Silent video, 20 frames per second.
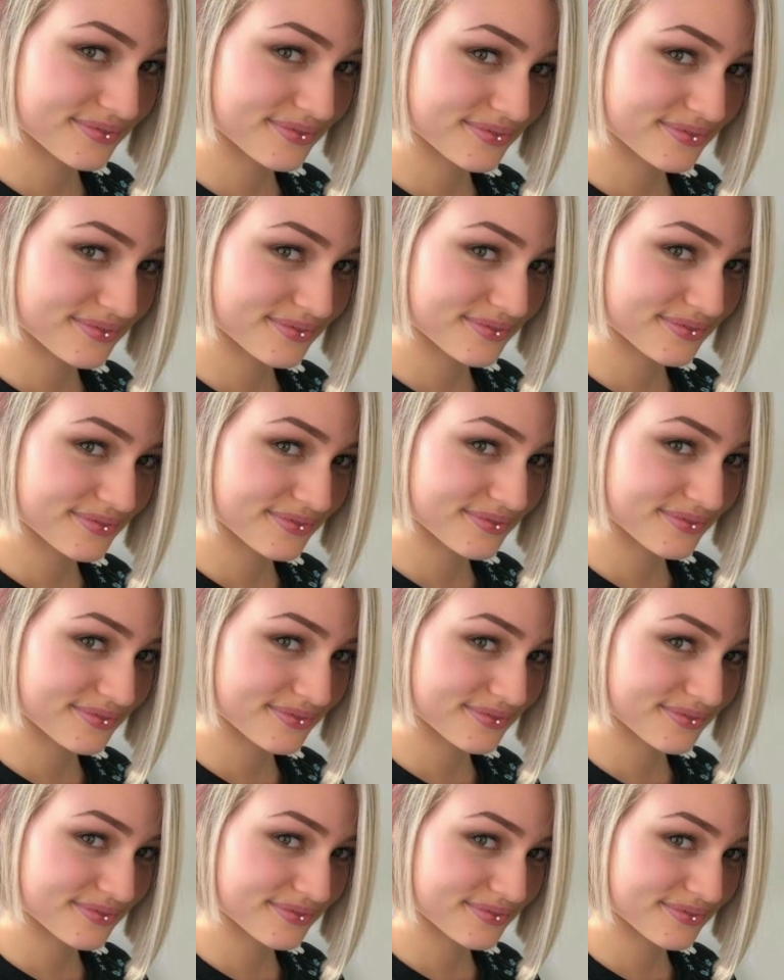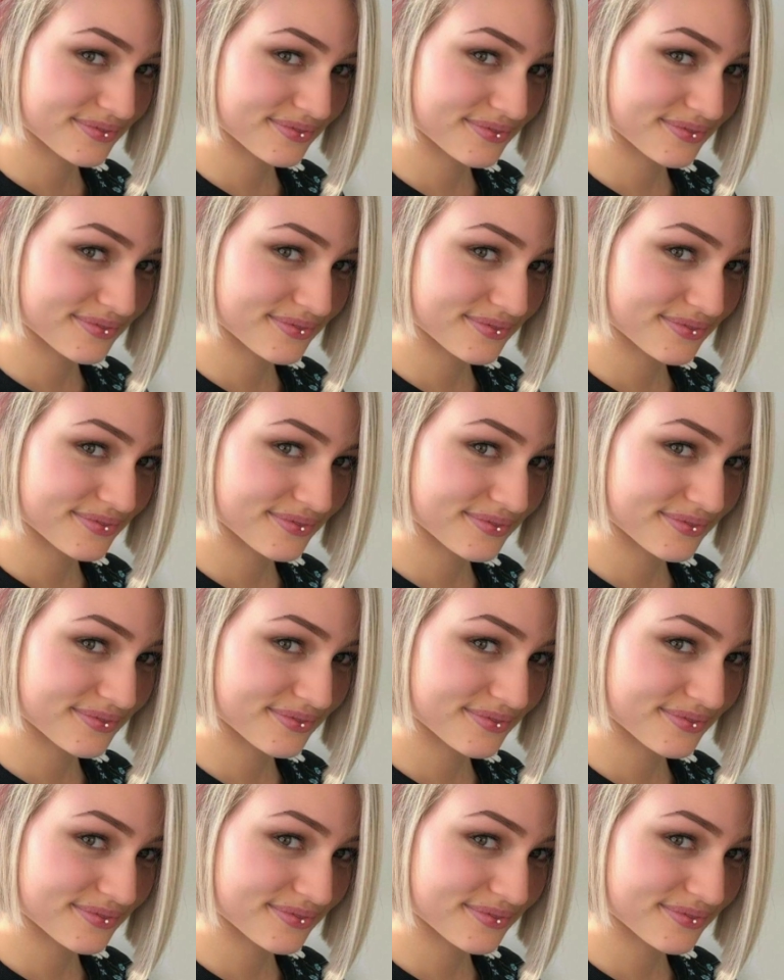Nobody speaks.